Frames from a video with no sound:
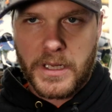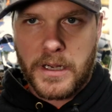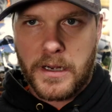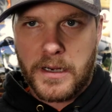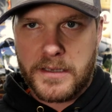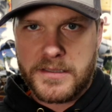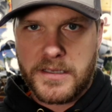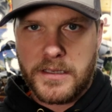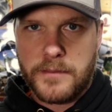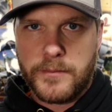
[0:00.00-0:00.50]

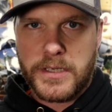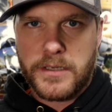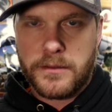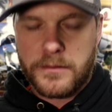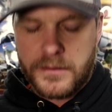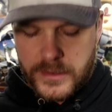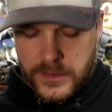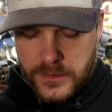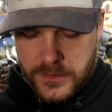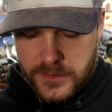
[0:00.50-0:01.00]
Husky
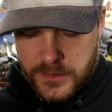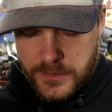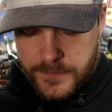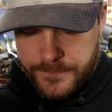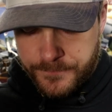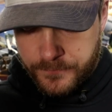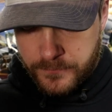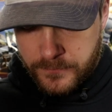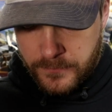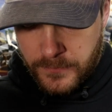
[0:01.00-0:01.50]
Medusas.
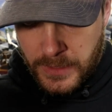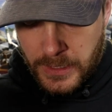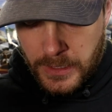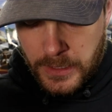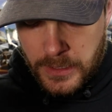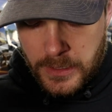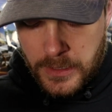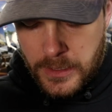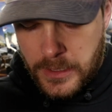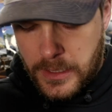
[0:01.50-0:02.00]

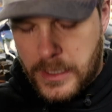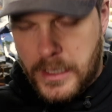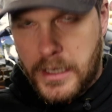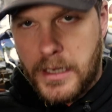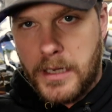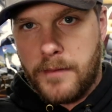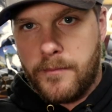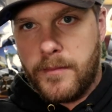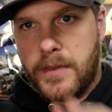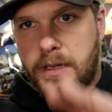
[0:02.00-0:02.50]

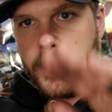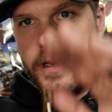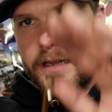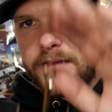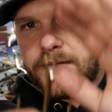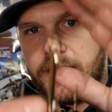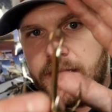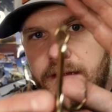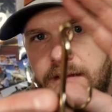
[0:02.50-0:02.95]
Um, and as you